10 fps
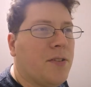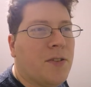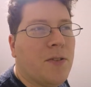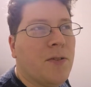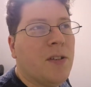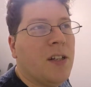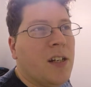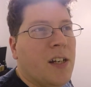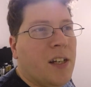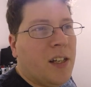to
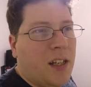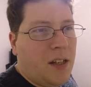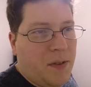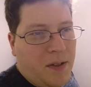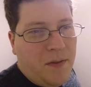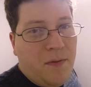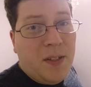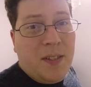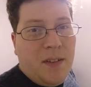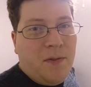even
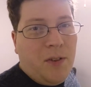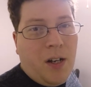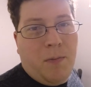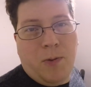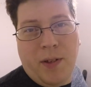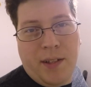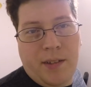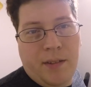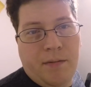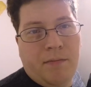visit for a couple weeks.